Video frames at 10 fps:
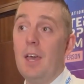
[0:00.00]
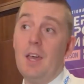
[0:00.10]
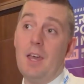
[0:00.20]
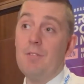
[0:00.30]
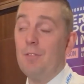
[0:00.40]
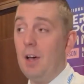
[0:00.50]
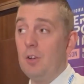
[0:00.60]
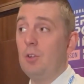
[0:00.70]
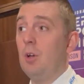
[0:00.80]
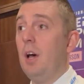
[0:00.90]
If
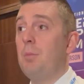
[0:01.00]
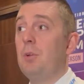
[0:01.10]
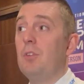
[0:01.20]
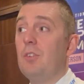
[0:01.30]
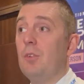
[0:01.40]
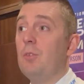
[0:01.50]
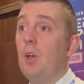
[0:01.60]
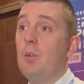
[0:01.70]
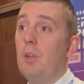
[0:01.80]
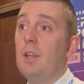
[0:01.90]
that happens
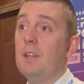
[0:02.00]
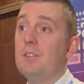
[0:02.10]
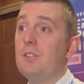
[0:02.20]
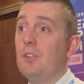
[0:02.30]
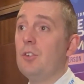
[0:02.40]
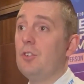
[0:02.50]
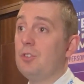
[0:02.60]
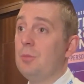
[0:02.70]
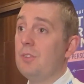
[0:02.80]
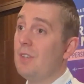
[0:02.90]
in listening to the
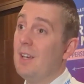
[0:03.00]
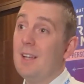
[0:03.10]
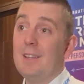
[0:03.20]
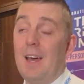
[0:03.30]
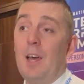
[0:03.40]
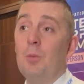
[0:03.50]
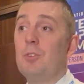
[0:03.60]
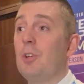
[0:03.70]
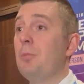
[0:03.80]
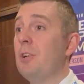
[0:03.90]
customers, that
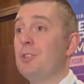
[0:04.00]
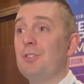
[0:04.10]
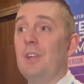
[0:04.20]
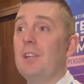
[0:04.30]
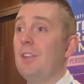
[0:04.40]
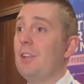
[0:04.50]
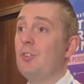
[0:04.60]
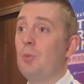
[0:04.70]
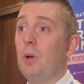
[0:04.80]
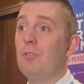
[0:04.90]
helps the commercial side of
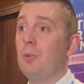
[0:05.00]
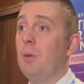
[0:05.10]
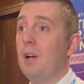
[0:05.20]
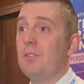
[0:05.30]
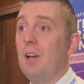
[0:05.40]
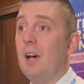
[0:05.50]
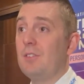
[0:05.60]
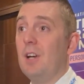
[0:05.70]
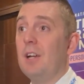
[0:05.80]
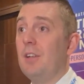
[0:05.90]
things as well from our
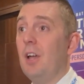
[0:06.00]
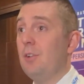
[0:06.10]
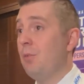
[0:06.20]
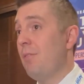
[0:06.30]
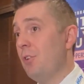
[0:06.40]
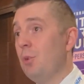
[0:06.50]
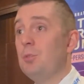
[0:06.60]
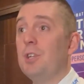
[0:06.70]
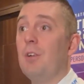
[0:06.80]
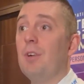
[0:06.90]
side, and the revenue
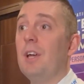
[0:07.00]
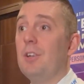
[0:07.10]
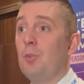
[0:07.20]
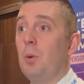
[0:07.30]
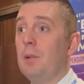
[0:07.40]
generated as well.